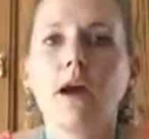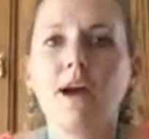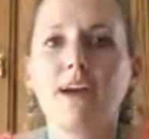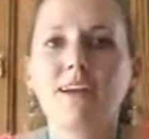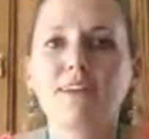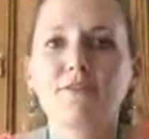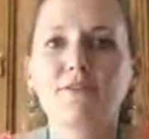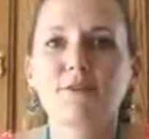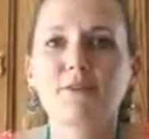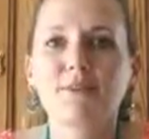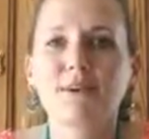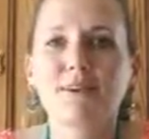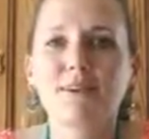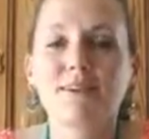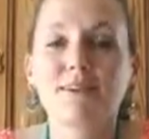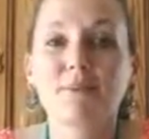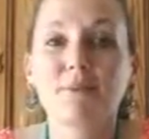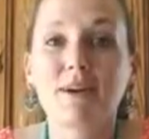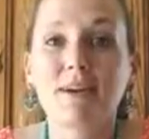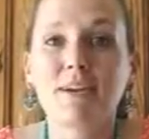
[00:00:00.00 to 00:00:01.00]
Hi
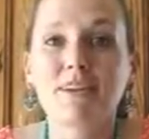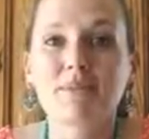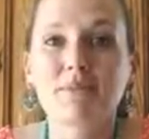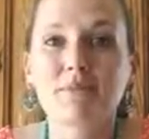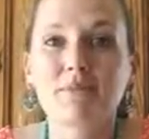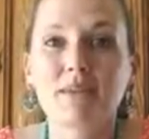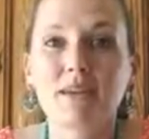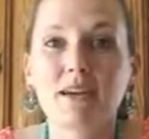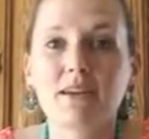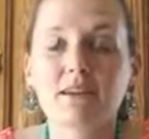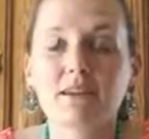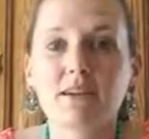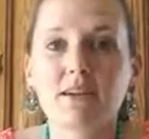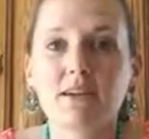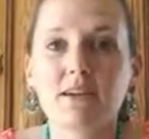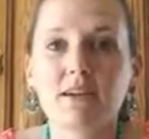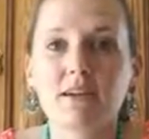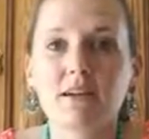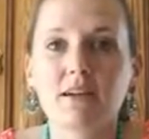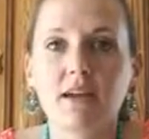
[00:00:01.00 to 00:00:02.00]
everyone, my name is
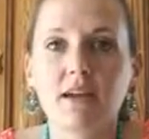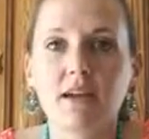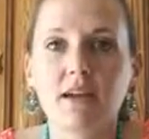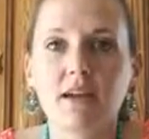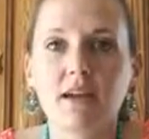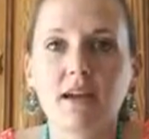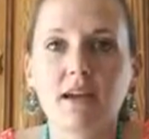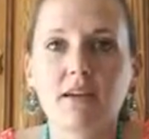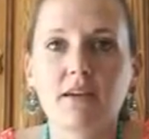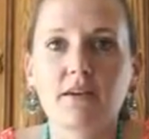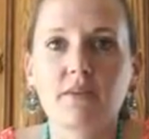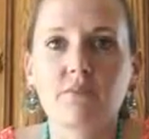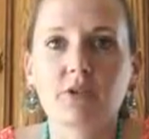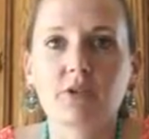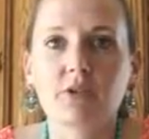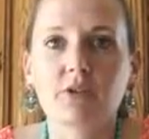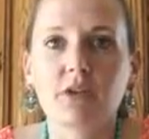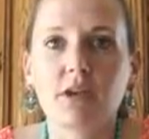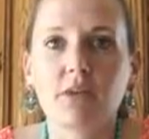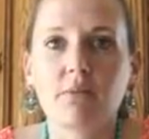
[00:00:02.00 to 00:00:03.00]
Amanda and I am
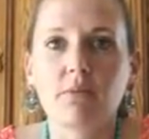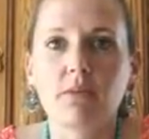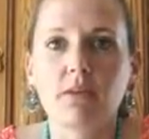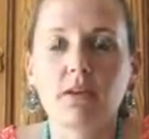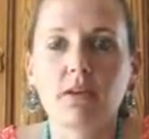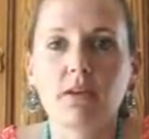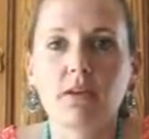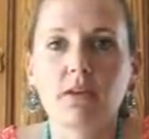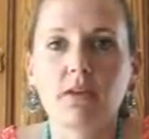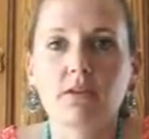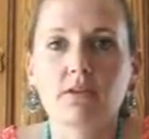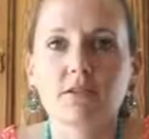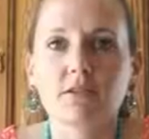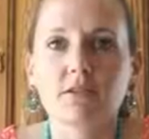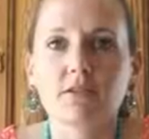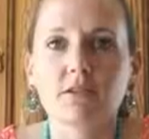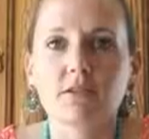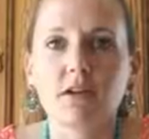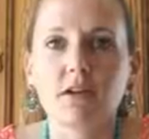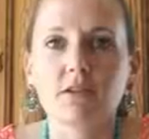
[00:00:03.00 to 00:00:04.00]
your Jamberry Nails
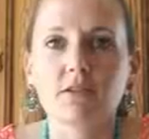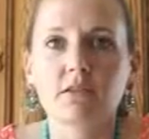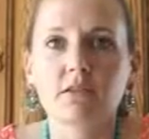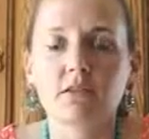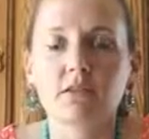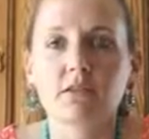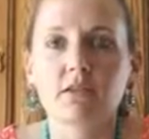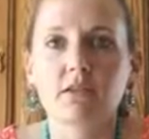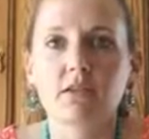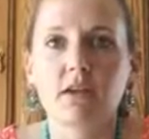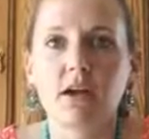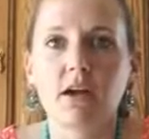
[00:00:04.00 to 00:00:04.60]
Consultant.